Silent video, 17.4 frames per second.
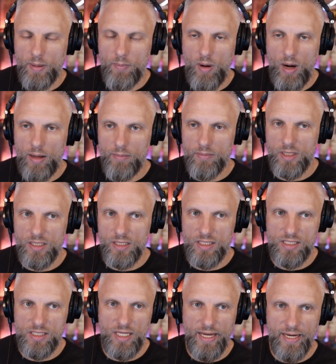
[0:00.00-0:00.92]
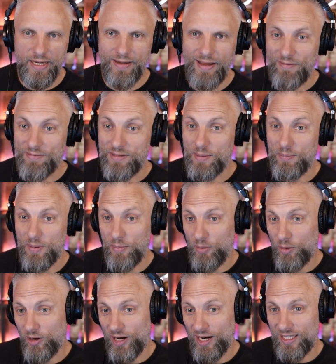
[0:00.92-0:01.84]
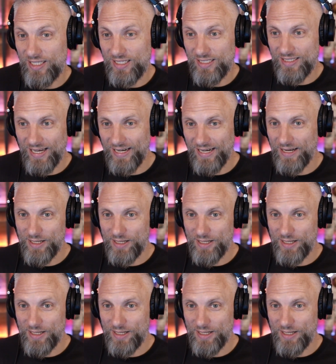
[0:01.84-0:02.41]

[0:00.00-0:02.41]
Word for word: problems is, is like I've seen people create these like in a